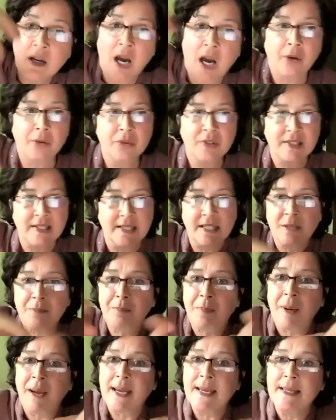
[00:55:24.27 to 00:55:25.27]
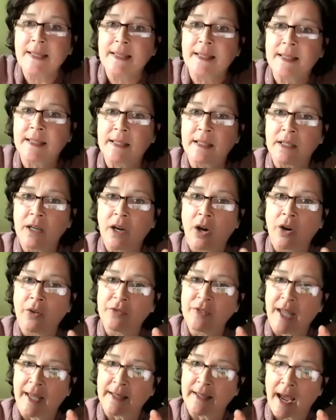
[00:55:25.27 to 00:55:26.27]
I would say space
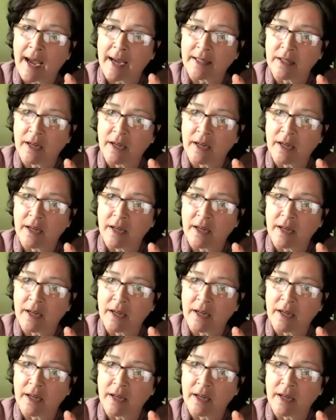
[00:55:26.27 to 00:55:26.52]
of that